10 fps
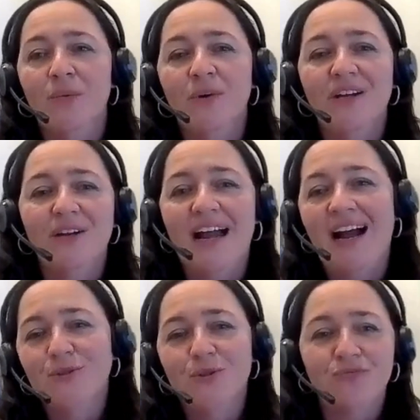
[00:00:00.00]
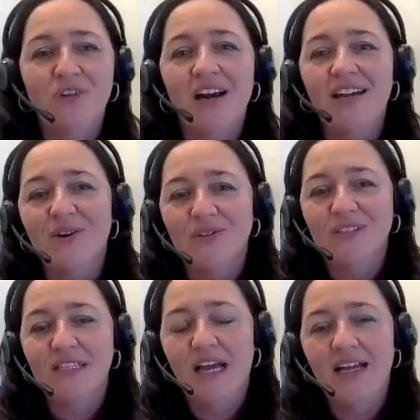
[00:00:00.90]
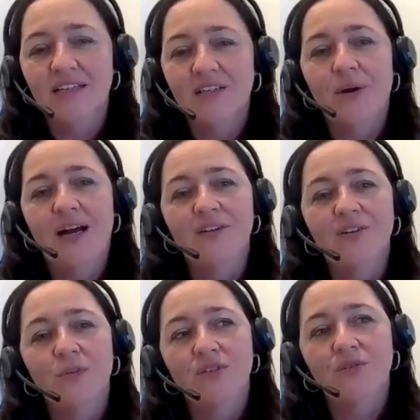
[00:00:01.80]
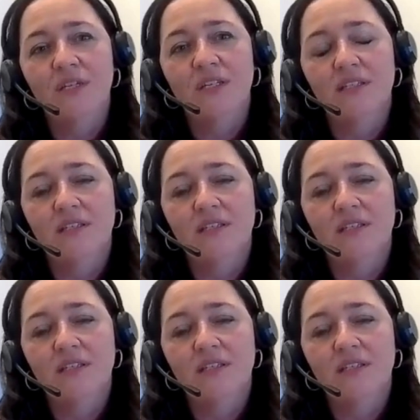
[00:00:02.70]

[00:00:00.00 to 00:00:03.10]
We don't know how to write content. How do we do this?